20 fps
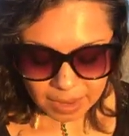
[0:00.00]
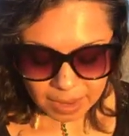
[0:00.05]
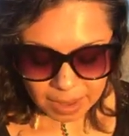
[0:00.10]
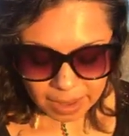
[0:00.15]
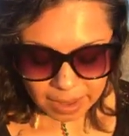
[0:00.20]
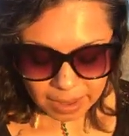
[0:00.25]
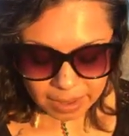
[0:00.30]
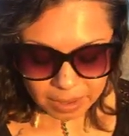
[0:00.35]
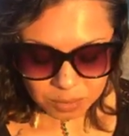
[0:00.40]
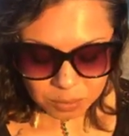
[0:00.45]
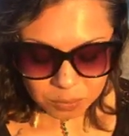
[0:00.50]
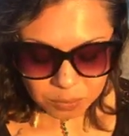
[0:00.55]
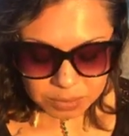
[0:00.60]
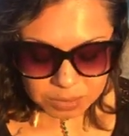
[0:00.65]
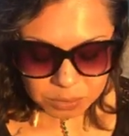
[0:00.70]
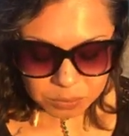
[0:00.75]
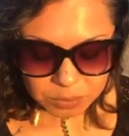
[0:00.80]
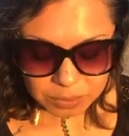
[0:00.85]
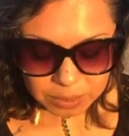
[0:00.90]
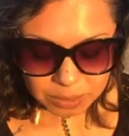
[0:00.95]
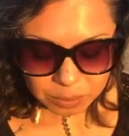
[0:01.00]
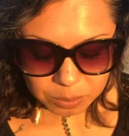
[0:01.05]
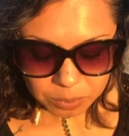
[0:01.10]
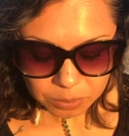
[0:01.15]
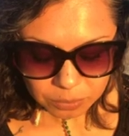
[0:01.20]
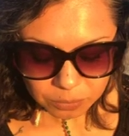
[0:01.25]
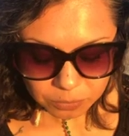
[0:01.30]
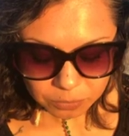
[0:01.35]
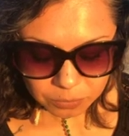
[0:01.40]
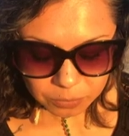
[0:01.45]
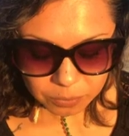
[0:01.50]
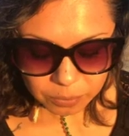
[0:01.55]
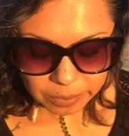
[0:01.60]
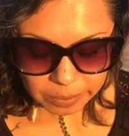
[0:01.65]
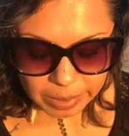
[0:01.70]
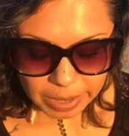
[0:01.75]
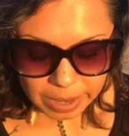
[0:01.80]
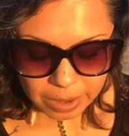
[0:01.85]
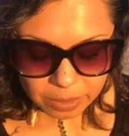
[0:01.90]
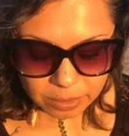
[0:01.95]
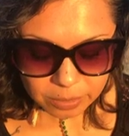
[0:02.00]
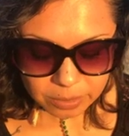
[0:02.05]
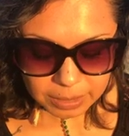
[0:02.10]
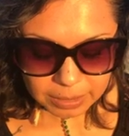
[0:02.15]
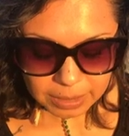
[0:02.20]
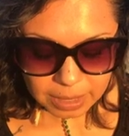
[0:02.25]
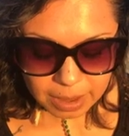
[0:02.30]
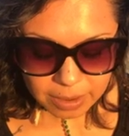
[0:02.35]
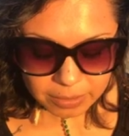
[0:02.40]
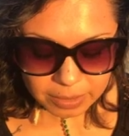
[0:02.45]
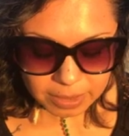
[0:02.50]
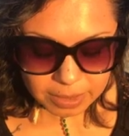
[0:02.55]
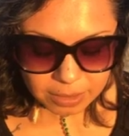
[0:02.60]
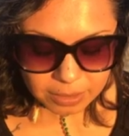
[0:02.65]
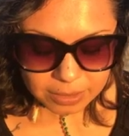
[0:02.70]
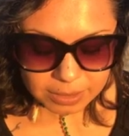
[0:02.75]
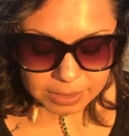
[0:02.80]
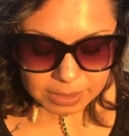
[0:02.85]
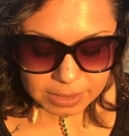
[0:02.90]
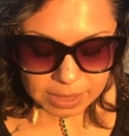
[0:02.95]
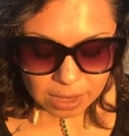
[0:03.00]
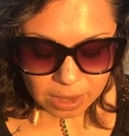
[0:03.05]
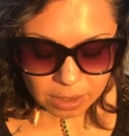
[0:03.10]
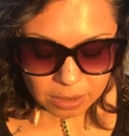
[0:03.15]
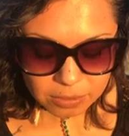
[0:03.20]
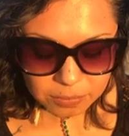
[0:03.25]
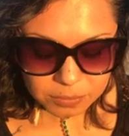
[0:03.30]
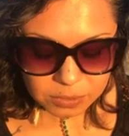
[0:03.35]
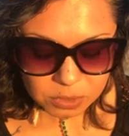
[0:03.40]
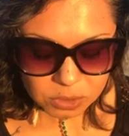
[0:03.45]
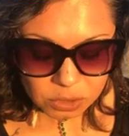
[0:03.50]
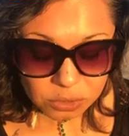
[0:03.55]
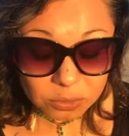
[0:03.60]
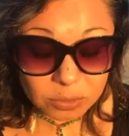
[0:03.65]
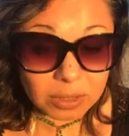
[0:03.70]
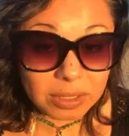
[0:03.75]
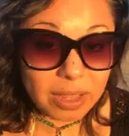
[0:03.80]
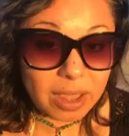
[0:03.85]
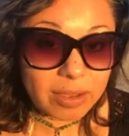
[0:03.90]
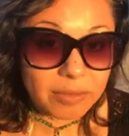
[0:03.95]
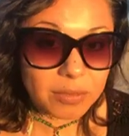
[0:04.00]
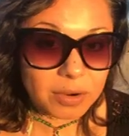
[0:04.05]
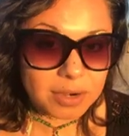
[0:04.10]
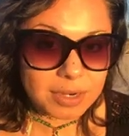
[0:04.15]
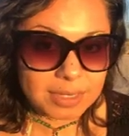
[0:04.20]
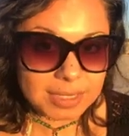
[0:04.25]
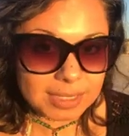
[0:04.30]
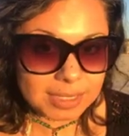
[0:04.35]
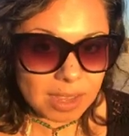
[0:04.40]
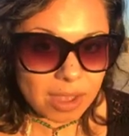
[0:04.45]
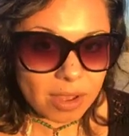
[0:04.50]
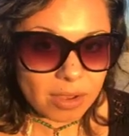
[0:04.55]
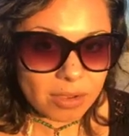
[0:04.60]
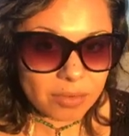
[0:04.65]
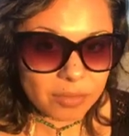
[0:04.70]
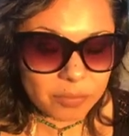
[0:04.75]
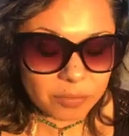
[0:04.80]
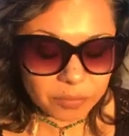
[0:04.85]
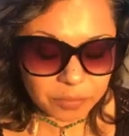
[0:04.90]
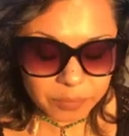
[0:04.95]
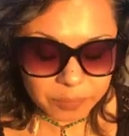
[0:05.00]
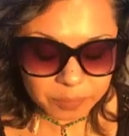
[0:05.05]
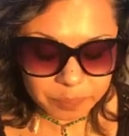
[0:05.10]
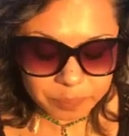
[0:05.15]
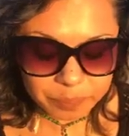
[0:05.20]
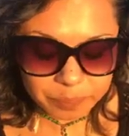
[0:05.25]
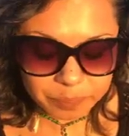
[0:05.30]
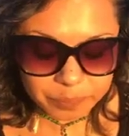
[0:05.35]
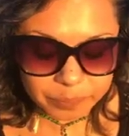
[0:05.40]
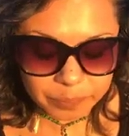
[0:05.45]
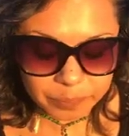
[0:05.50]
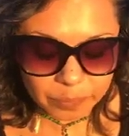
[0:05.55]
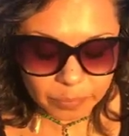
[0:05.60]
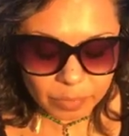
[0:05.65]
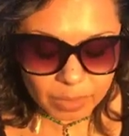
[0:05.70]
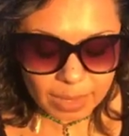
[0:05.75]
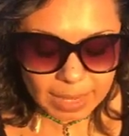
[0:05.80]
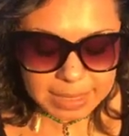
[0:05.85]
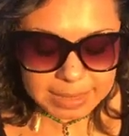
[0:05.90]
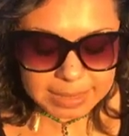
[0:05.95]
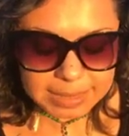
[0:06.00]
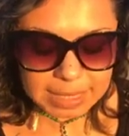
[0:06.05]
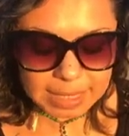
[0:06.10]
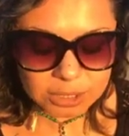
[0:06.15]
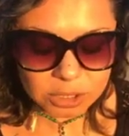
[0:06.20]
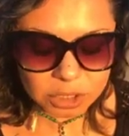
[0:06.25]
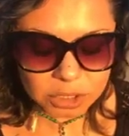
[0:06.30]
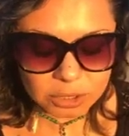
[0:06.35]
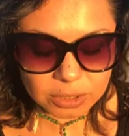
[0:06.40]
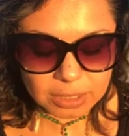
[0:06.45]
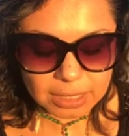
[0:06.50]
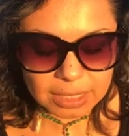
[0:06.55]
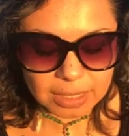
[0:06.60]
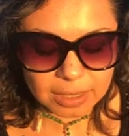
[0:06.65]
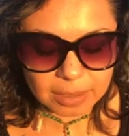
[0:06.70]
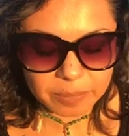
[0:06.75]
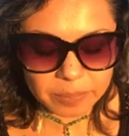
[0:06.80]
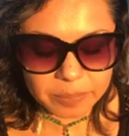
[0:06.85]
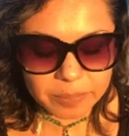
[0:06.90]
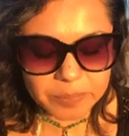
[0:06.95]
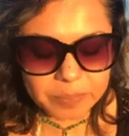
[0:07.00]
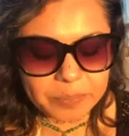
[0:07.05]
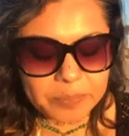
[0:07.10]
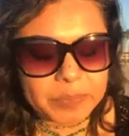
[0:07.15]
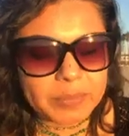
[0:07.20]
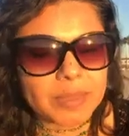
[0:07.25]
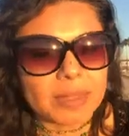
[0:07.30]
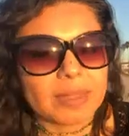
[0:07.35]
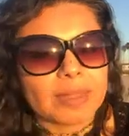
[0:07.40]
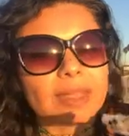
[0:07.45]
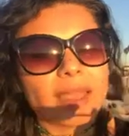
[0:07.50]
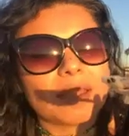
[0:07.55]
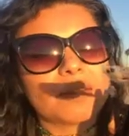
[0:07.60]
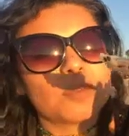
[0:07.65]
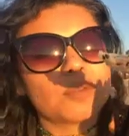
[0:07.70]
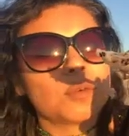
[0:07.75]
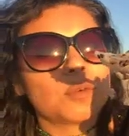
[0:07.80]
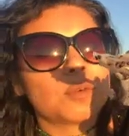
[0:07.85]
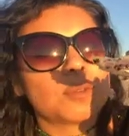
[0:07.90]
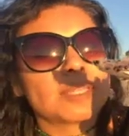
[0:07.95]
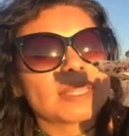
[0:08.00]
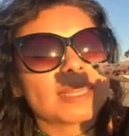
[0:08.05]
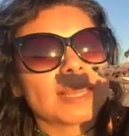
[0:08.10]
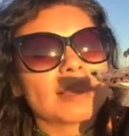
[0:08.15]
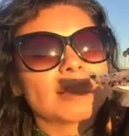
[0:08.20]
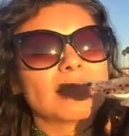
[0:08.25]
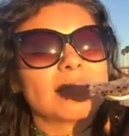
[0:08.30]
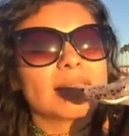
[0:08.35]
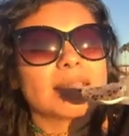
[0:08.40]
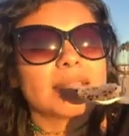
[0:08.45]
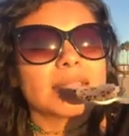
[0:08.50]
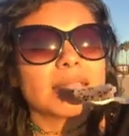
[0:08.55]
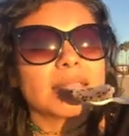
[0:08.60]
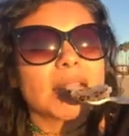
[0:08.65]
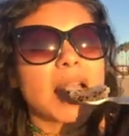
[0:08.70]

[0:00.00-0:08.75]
And what's really beautiful about allowing ourselves to love ourselves sensually, like foods like this.